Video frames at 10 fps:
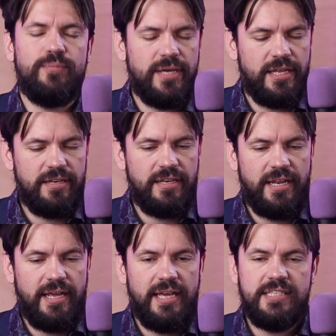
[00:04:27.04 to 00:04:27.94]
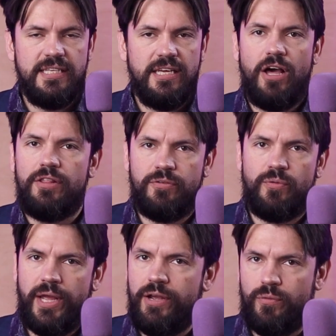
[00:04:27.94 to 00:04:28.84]
at the beginning of the day, it's the other
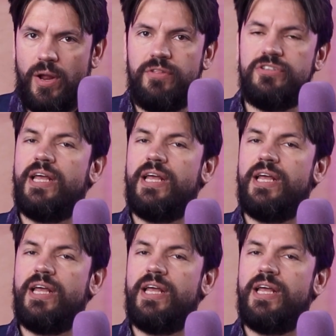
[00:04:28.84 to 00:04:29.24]
way around.